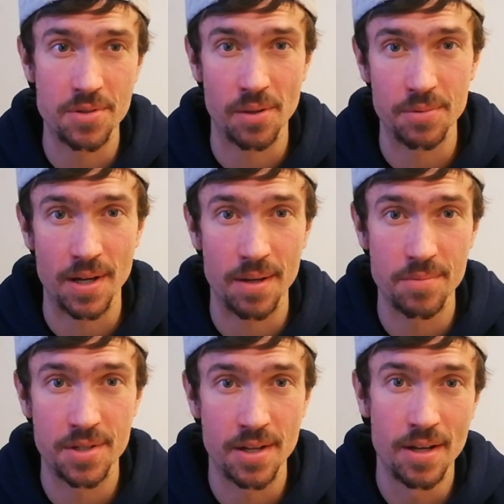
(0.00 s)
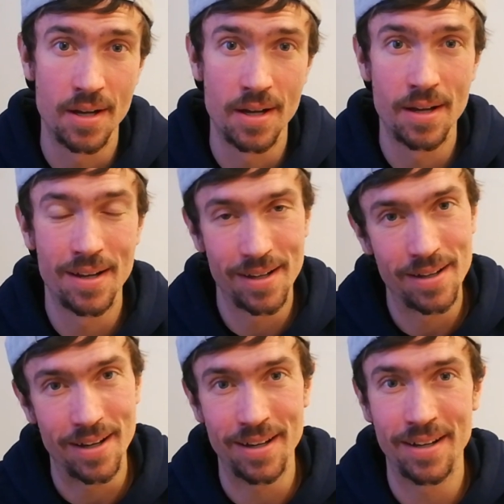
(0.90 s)
him sometimes.
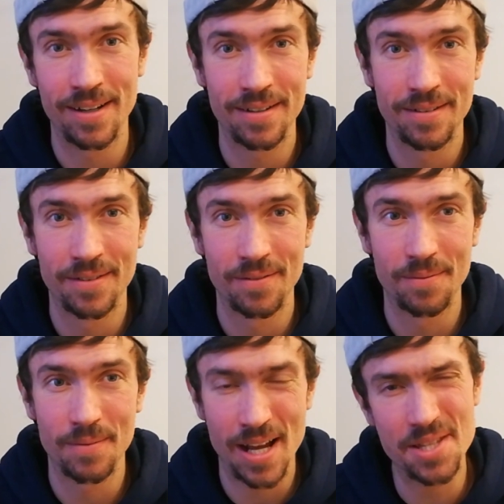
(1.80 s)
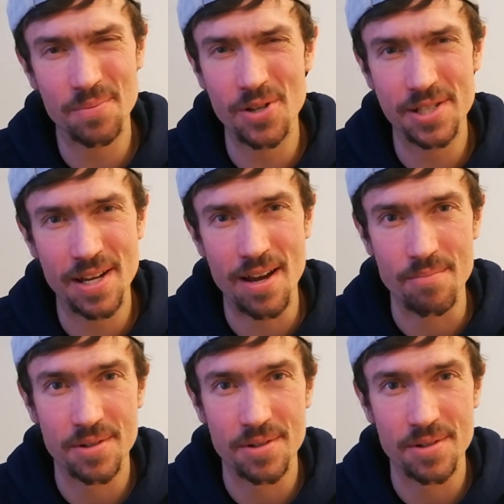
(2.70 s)
Had some good